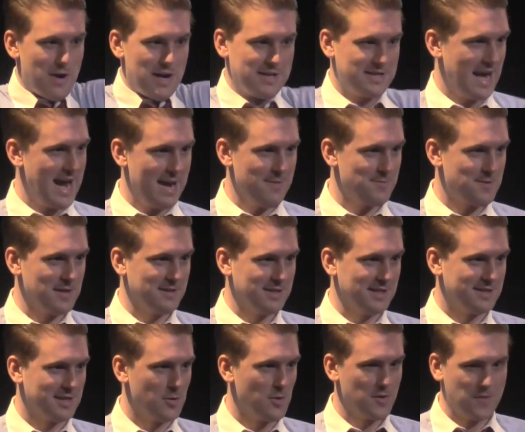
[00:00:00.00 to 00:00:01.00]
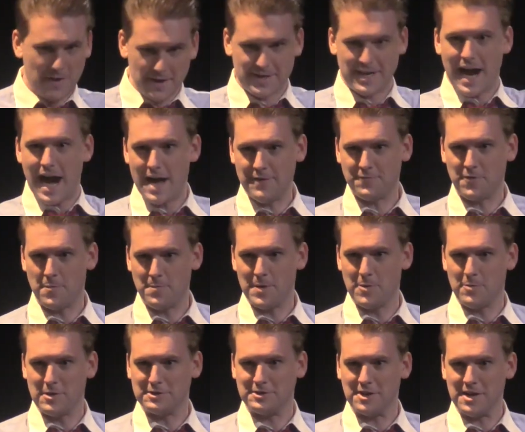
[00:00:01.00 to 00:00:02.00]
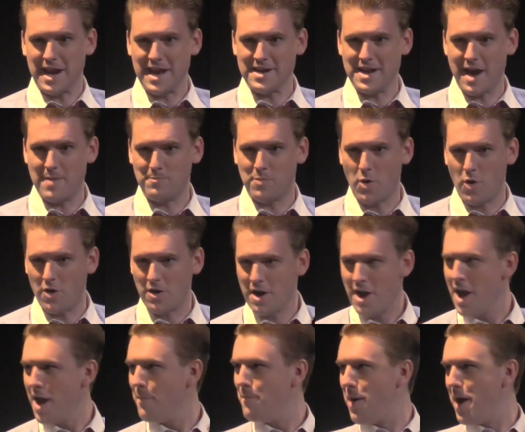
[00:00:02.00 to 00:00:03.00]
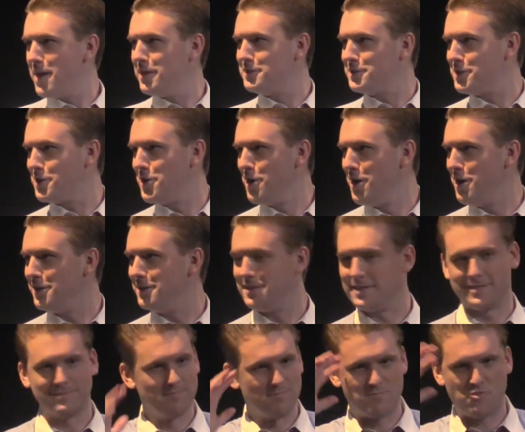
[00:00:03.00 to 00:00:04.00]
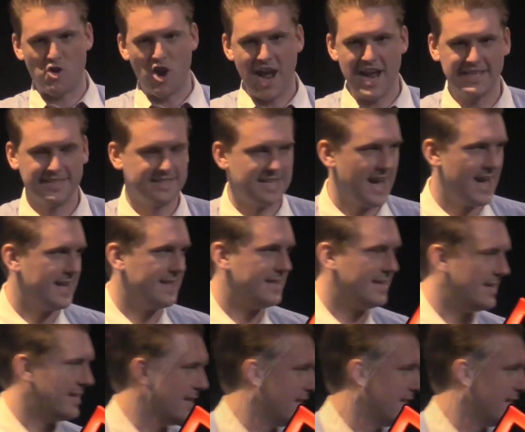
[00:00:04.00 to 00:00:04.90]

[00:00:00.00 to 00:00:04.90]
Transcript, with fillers: on Robert Merkin, who is this infamous junk bond king in the